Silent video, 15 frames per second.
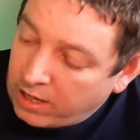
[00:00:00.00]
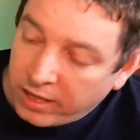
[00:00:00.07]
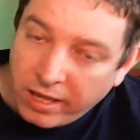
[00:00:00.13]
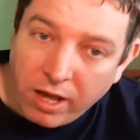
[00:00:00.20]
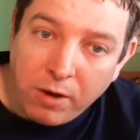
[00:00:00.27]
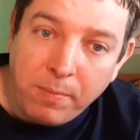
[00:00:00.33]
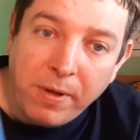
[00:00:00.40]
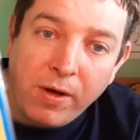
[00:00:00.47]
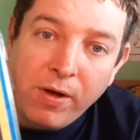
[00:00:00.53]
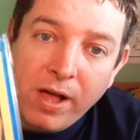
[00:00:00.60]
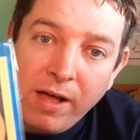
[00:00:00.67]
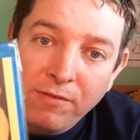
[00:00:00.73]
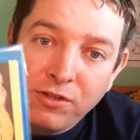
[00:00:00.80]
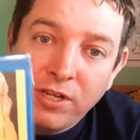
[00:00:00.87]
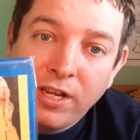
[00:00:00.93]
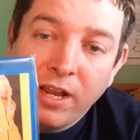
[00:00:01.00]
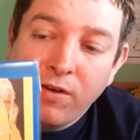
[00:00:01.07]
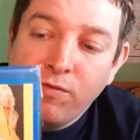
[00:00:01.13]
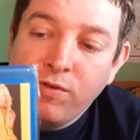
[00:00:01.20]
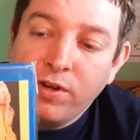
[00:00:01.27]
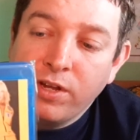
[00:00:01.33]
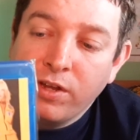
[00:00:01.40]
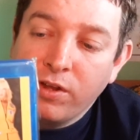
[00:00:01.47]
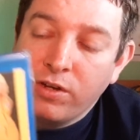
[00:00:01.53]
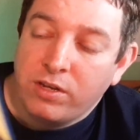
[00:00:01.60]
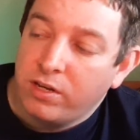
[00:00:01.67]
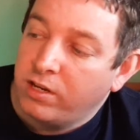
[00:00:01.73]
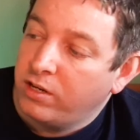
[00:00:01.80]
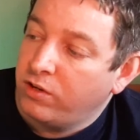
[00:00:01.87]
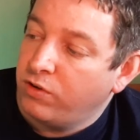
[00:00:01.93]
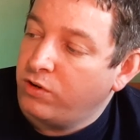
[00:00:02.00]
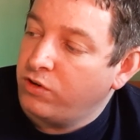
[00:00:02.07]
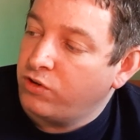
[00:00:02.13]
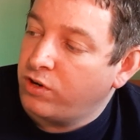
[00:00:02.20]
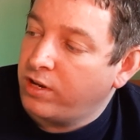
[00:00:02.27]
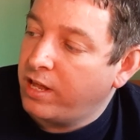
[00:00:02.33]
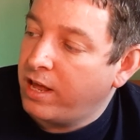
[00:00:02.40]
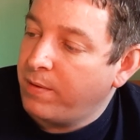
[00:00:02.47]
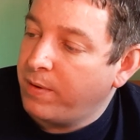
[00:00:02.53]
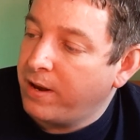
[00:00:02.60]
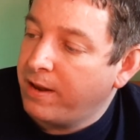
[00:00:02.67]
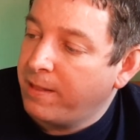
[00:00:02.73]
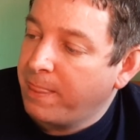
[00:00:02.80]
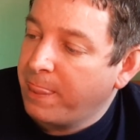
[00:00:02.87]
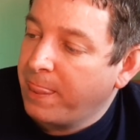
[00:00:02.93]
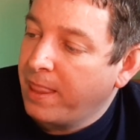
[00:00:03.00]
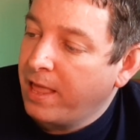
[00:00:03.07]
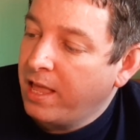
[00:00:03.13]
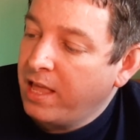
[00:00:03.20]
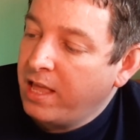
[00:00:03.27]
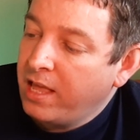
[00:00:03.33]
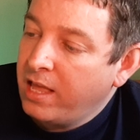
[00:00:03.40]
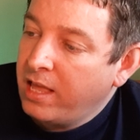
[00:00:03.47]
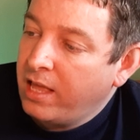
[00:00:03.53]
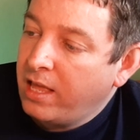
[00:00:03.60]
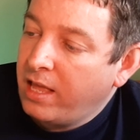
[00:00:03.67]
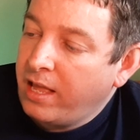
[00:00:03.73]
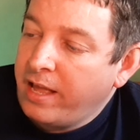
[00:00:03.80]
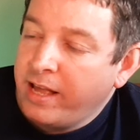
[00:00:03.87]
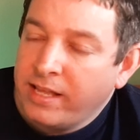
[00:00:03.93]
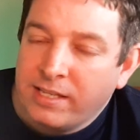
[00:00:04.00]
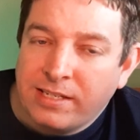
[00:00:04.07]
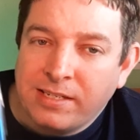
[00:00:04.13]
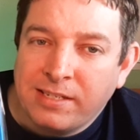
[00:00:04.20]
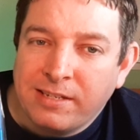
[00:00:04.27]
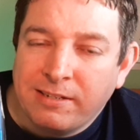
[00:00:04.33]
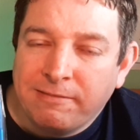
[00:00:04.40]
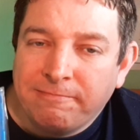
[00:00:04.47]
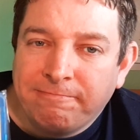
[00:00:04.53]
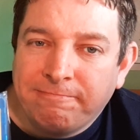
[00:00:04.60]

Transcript: Kill Bill, have seen it, really good, do enjoy that one. It's